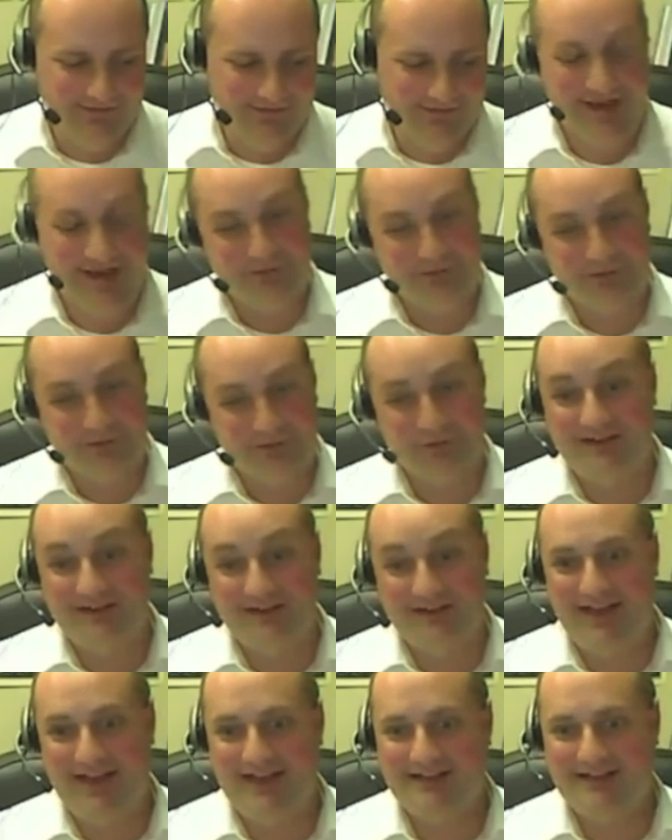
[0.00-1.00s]
I'm sure he
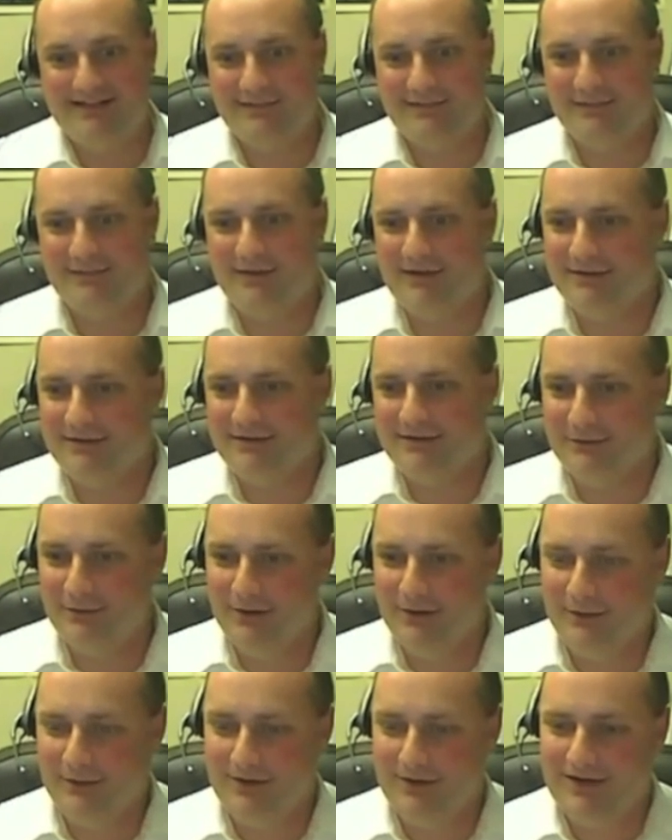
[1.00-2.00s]
has inspired
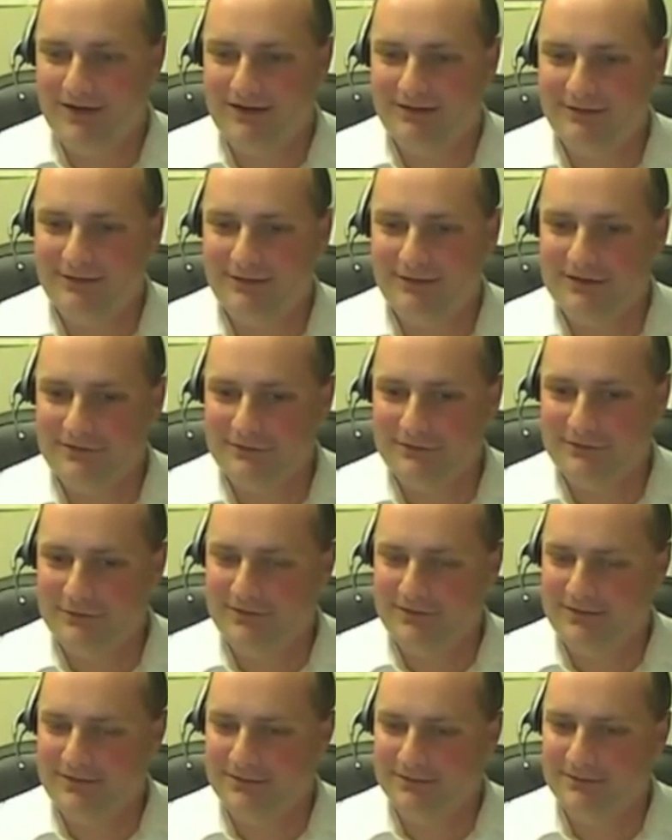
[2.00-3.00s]
quite quite a quite a few
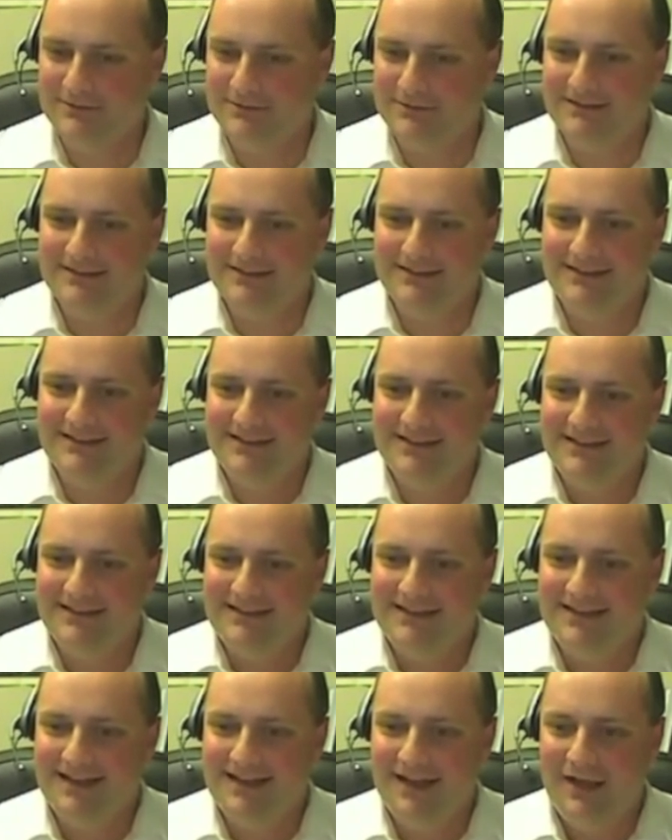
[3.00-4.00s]
people.
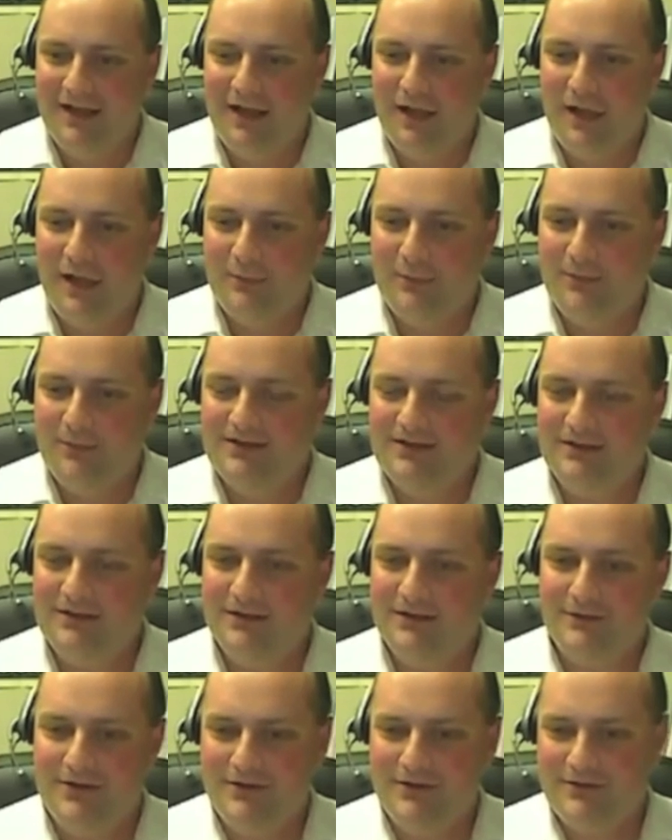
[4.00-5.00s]
Uh, another
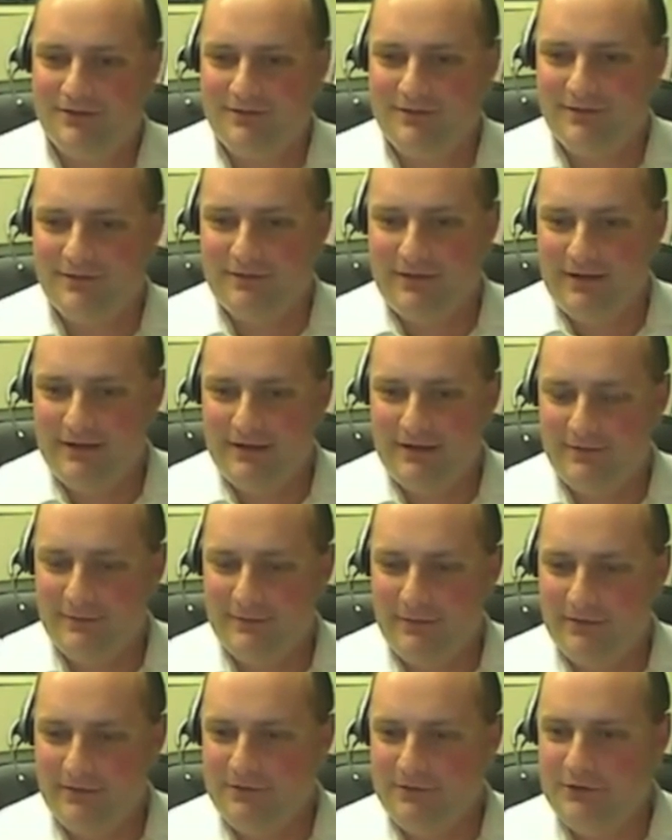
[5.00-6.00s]
question uh, from
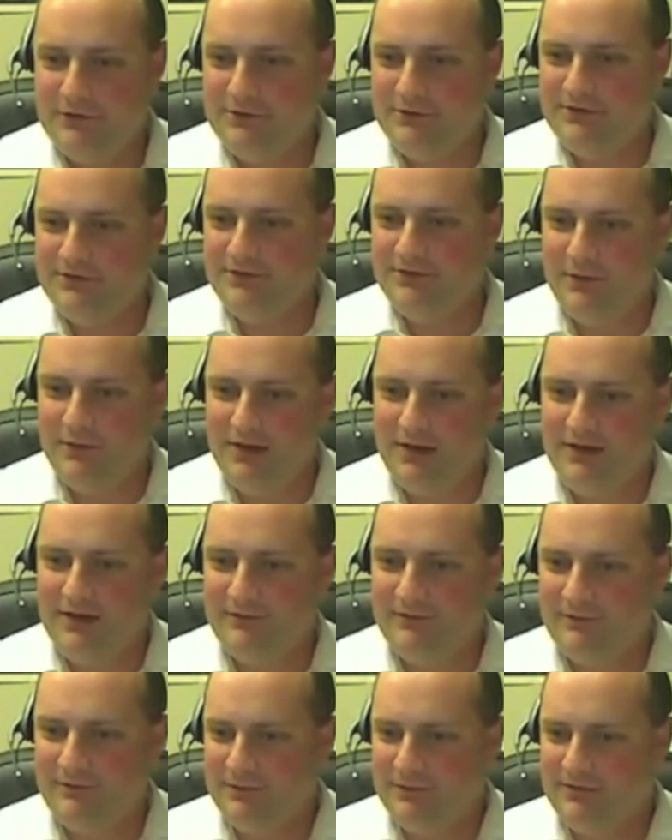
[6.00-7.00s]
our viewers uh,
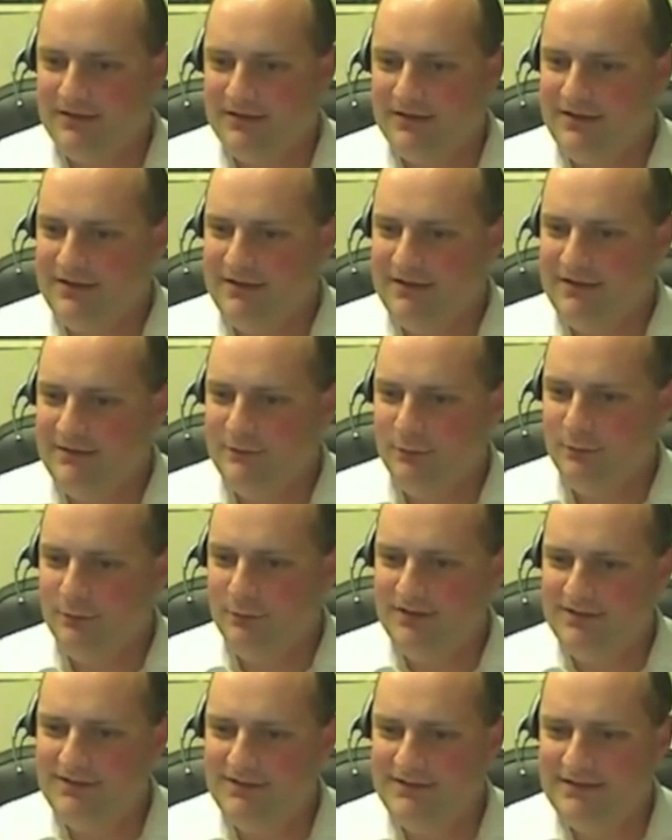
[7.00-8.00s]
from Keith: What
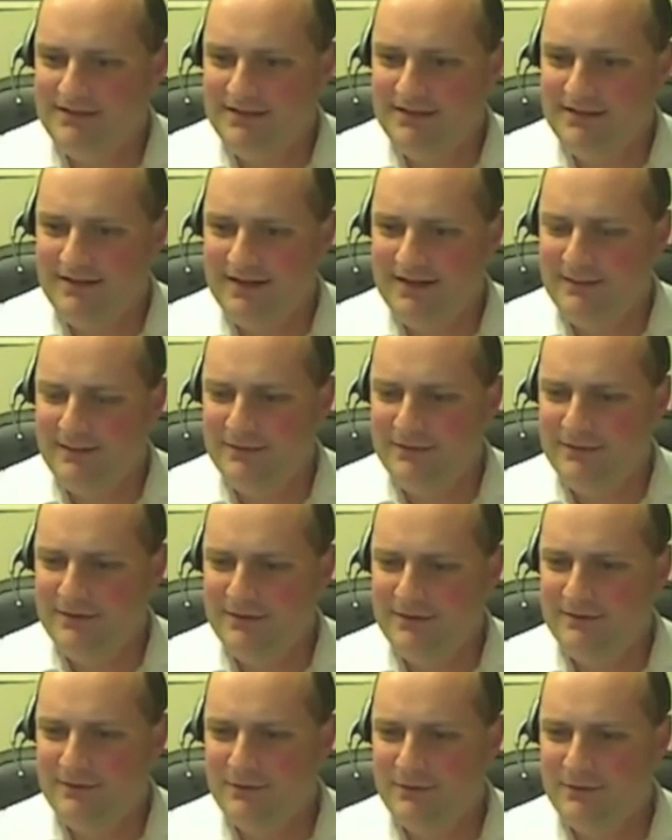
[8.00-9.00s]
is the diameter
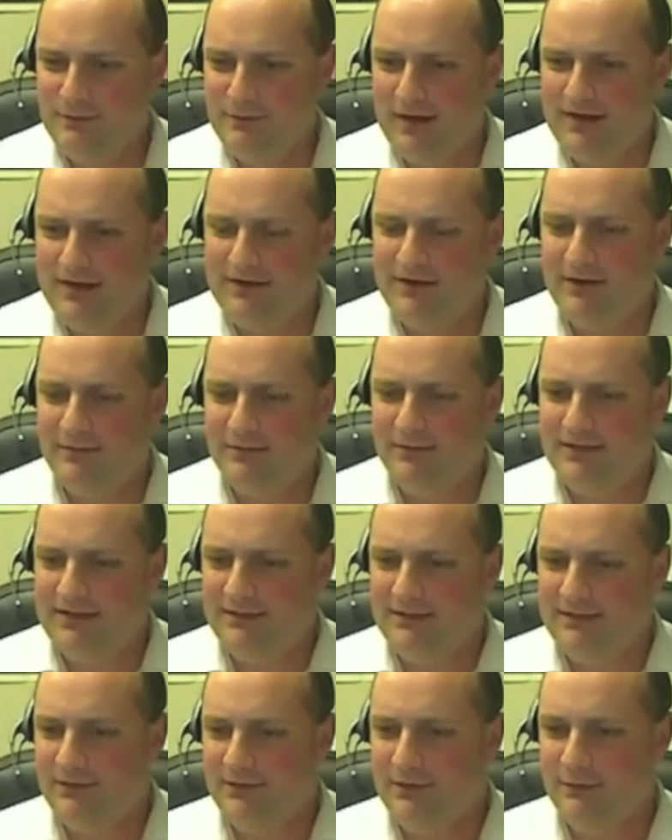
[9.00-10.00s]
of the radar
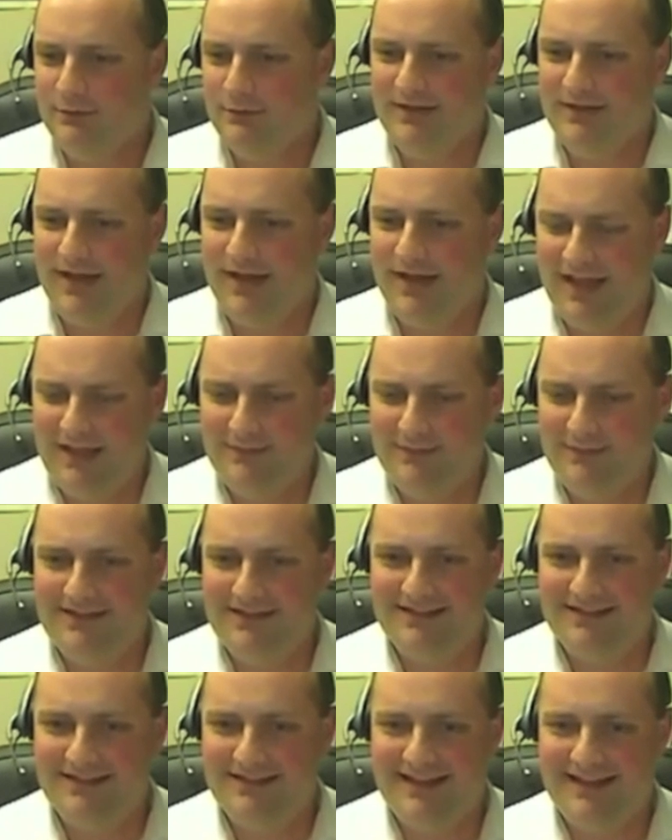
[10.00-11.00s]
beam when aimed at
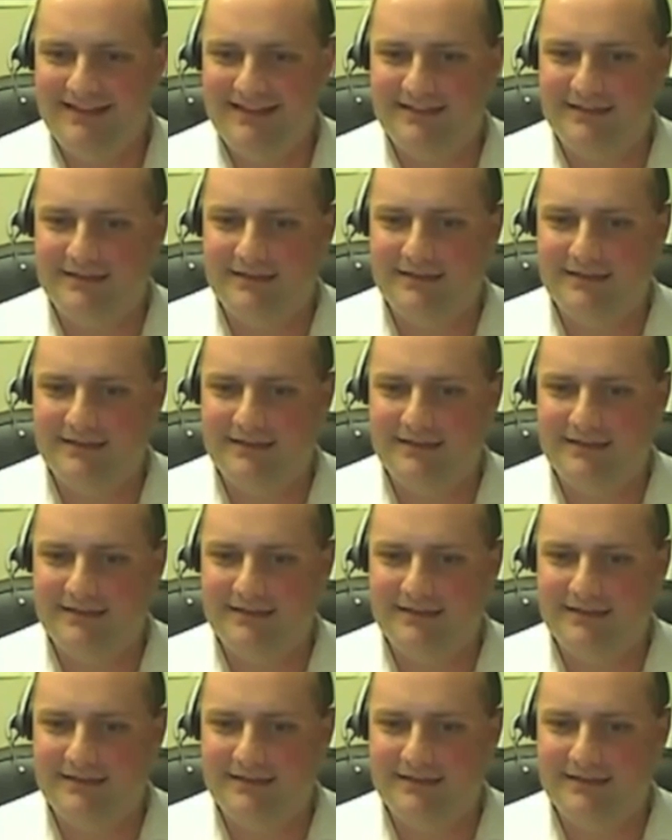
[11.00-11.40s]
Titan?